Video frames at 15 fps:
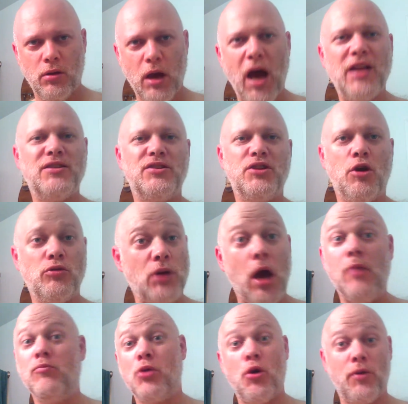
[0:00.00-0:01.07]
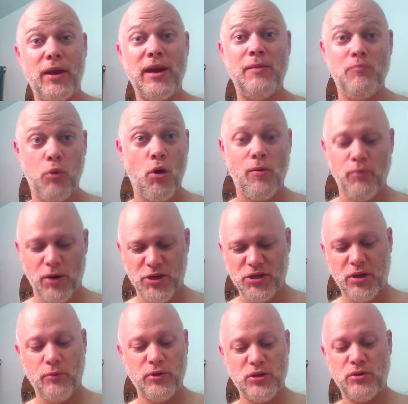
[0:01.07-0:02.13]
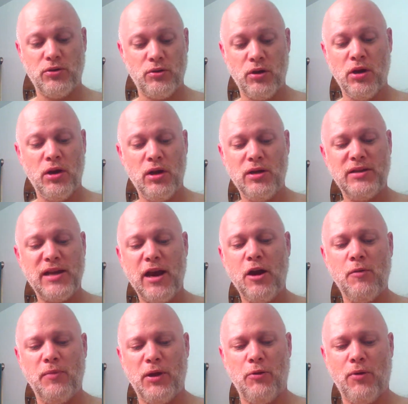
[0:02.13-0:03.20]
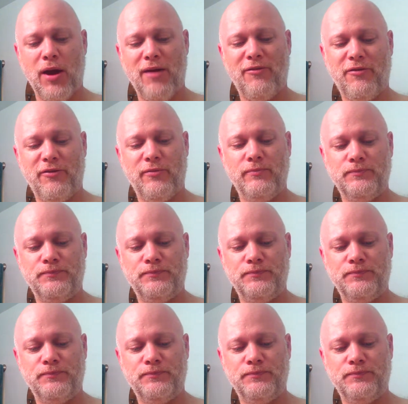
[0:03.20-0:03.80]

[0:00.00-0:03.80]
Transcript: unsoaked, unbroken in bore brush. It was terribly rough.